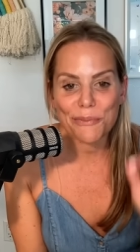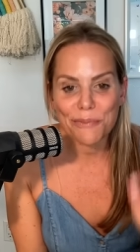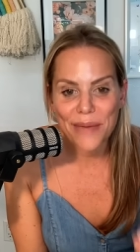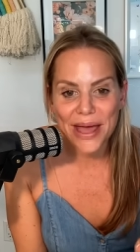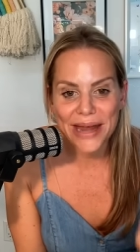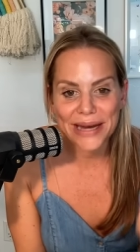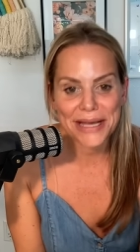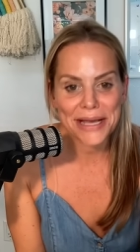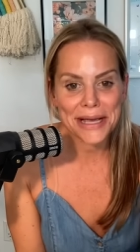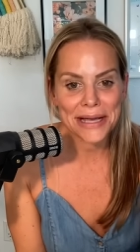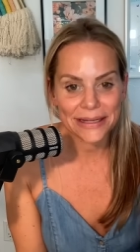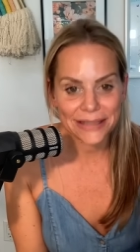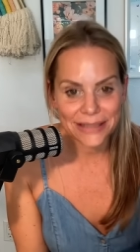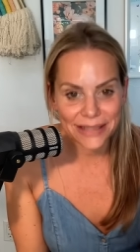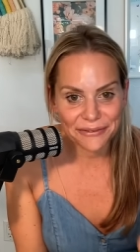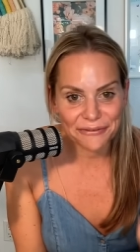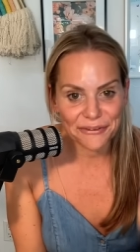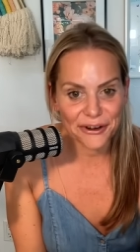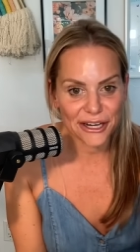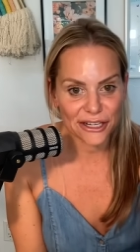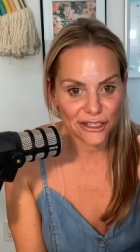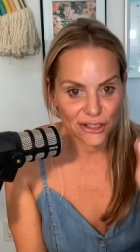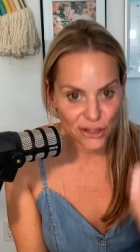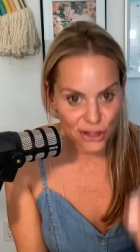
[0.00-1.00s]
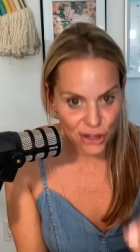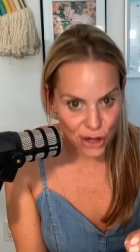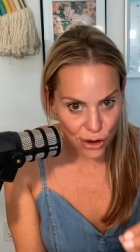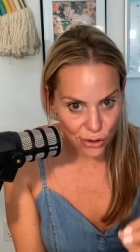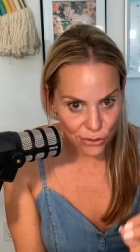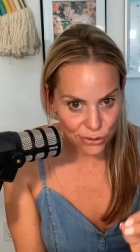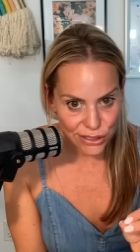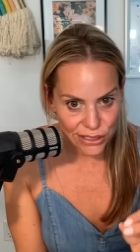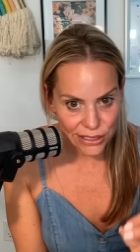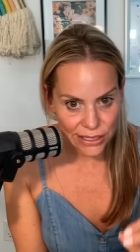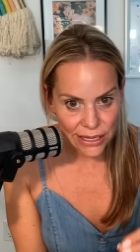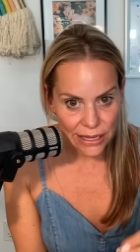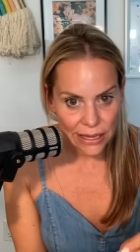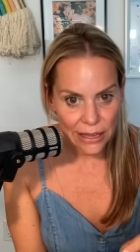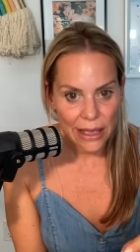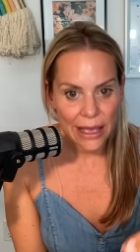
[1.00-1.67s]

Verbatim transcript: many different shows.